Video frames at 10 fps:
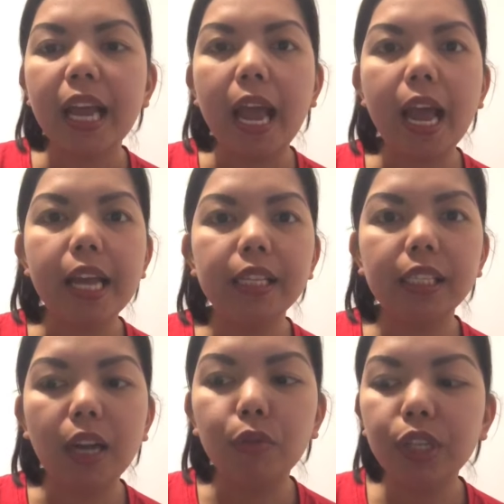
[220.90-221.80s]
and
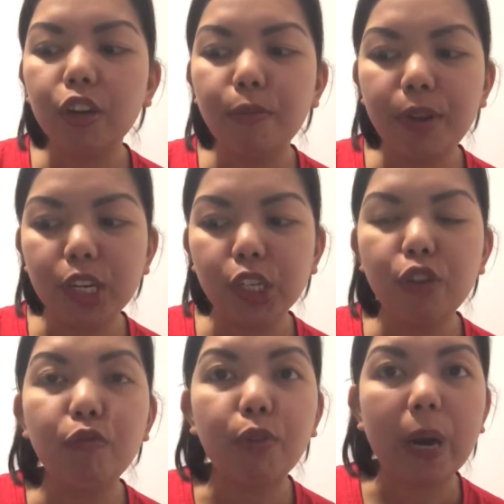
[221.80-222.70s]
Saudi
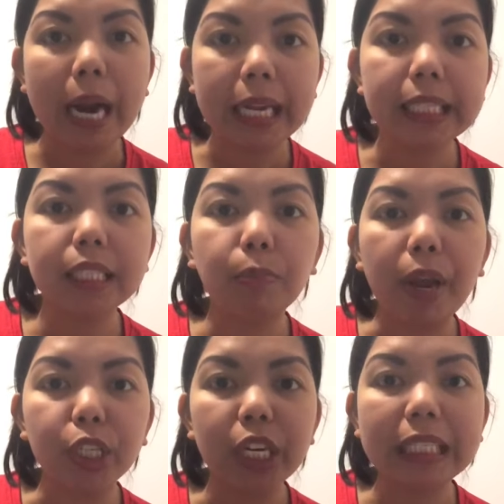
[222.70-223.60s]
Commission for Health
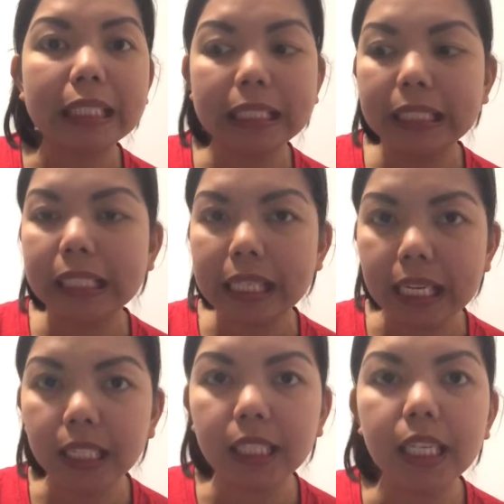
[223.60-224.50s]

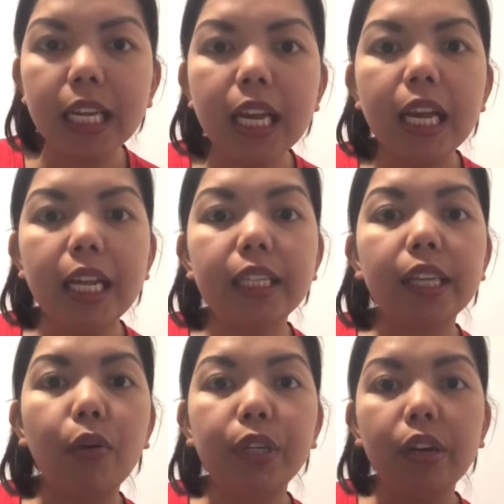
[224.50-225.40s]
Specialties in
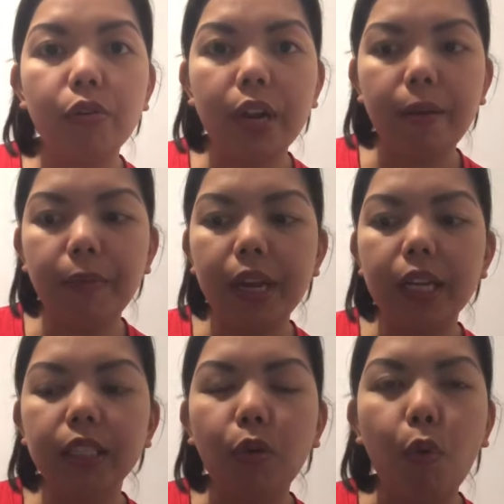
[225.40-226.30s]
Saudi
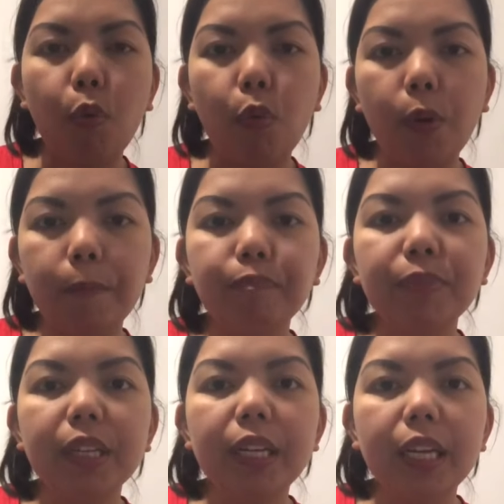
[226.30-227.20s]
Arabia. So
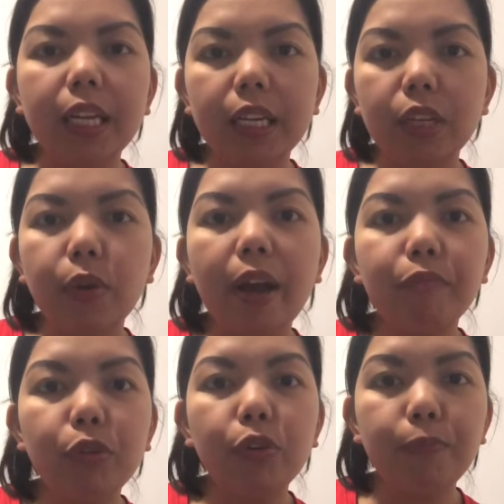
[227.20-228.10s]
you
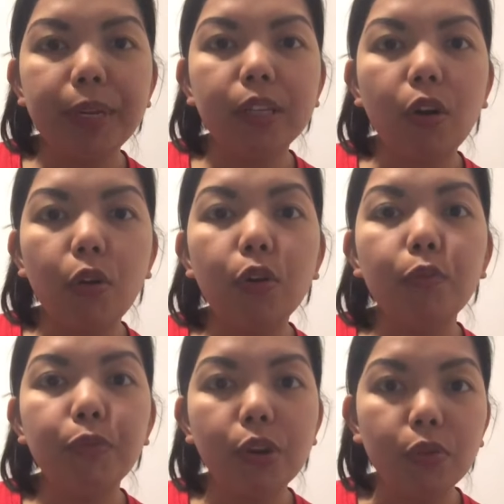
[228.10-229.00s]
have to reveal all
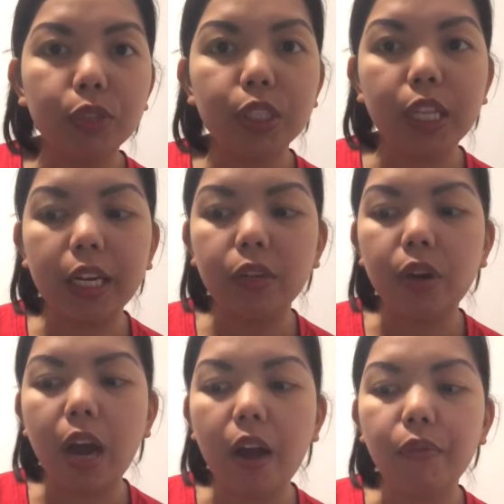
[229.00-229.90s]
of those that you
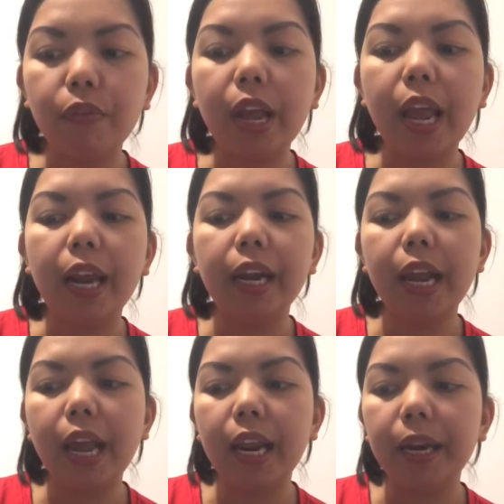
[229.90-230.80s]
have. And
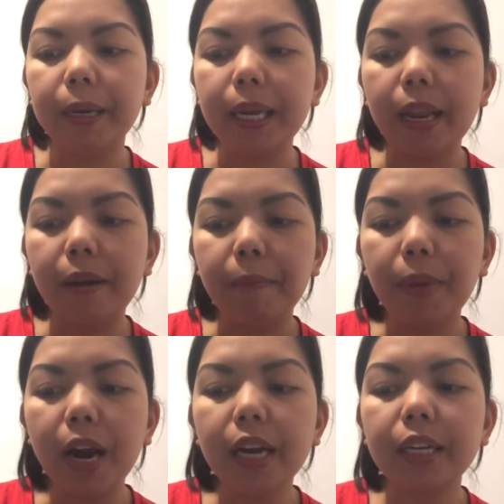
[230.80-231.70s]
then in
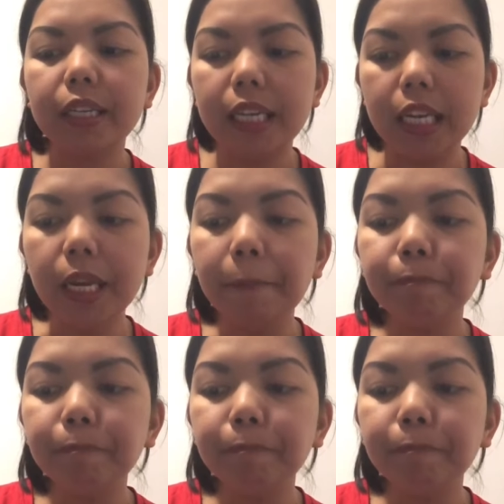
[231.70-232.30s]
part D,